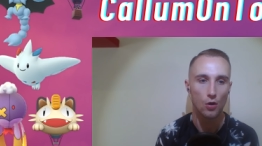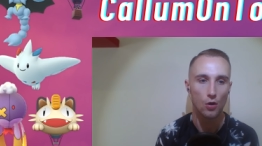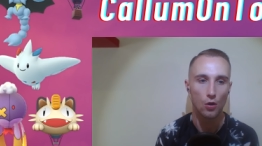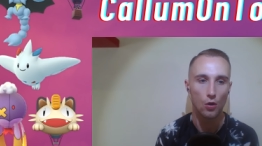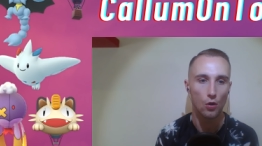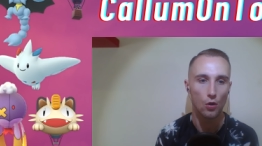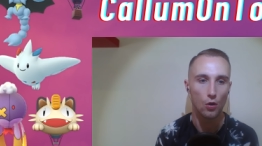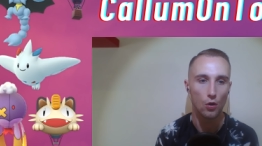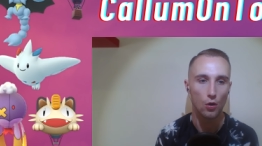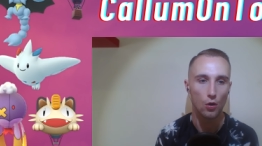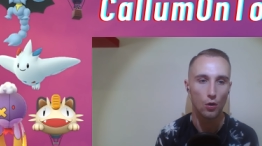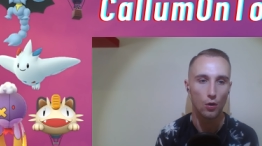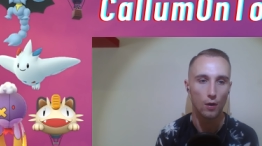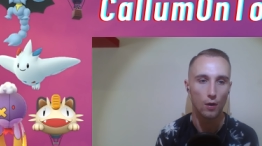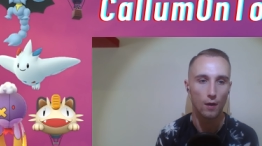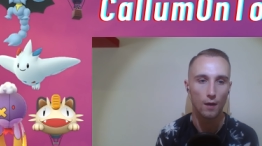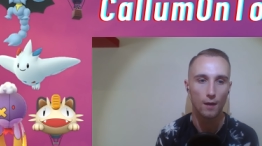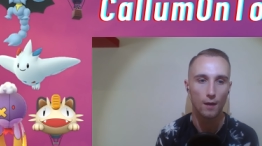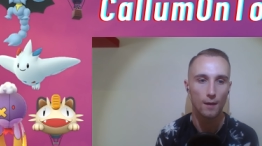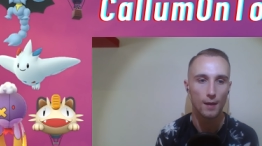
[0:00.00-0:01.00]

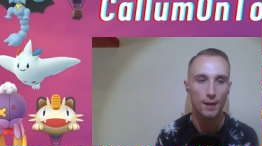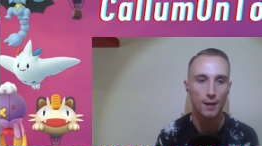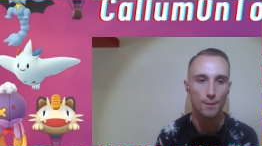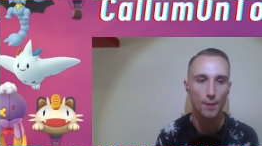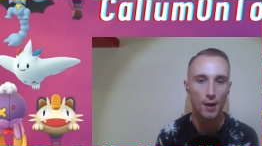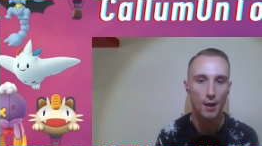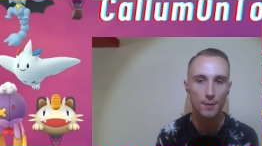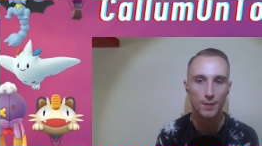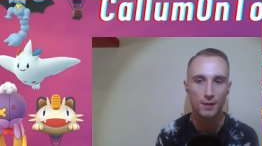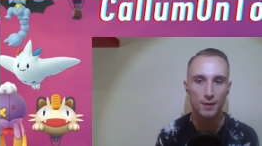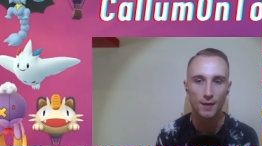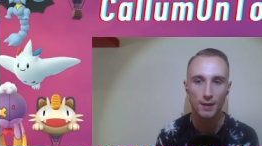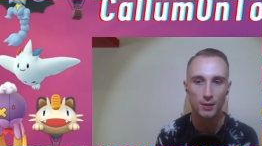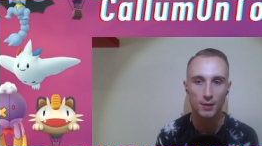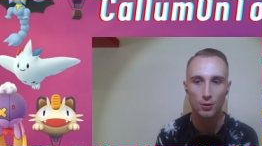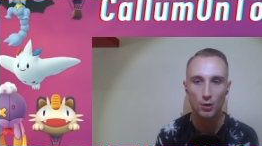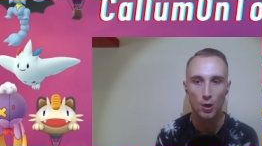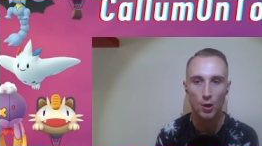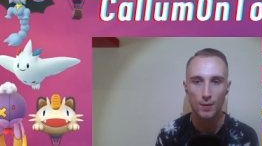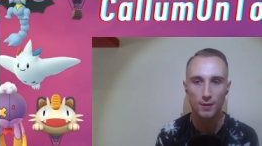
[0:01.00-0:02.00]
or it might be that
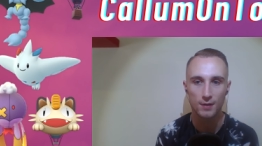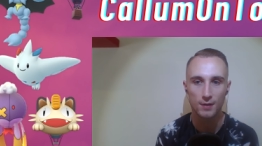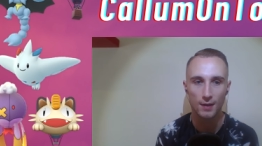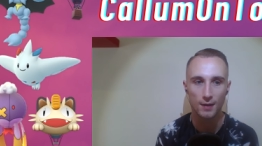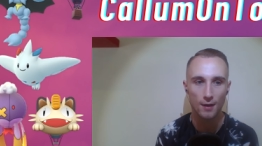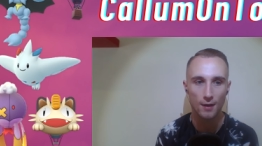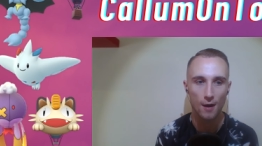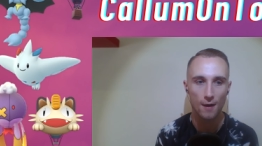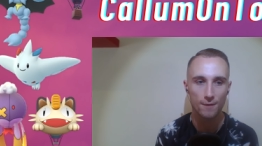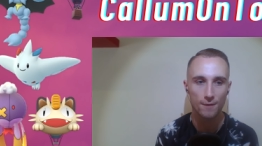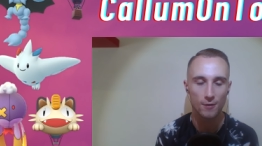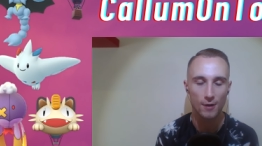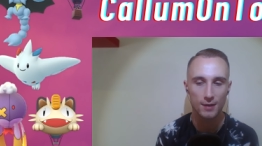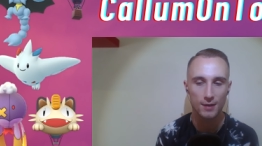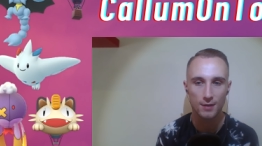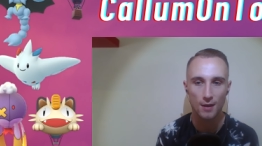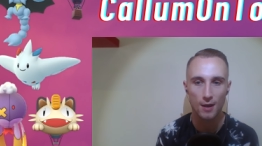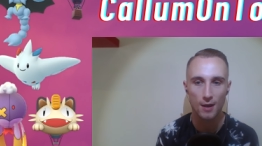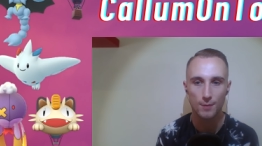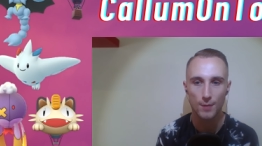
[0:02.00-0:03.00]
you commented after I
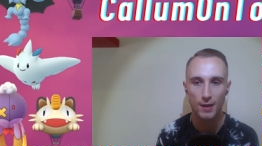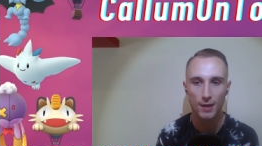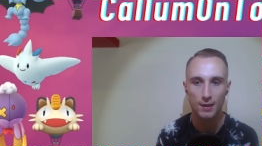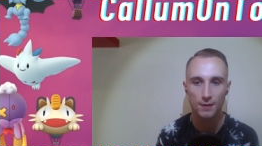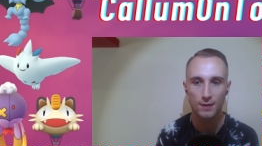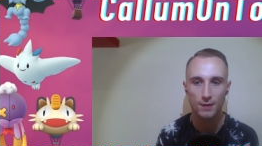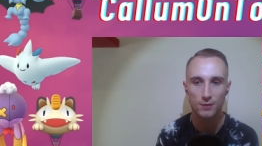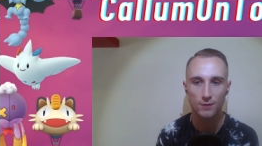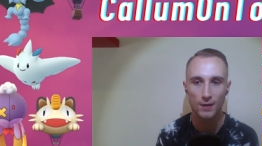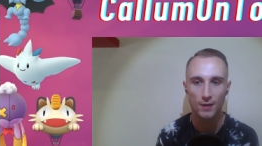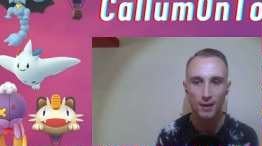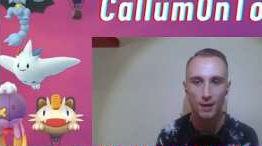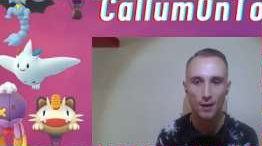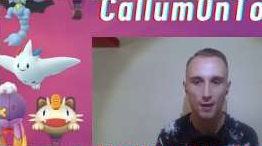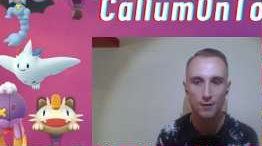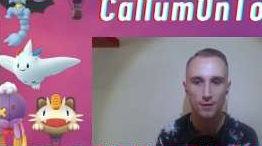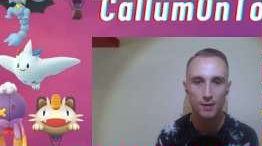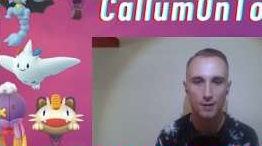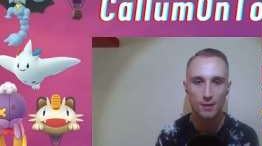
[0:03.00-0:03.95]
started making this video.